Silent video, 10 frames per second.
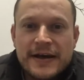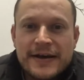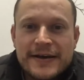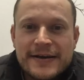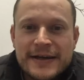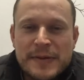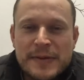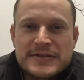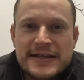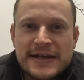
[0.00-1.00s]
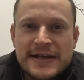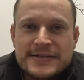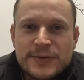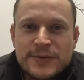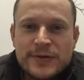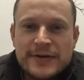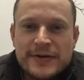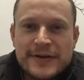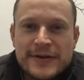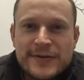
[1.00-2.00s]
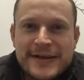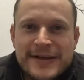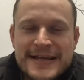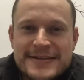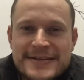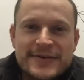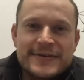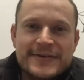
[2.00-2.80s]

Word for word: can people see that, or is that the screen?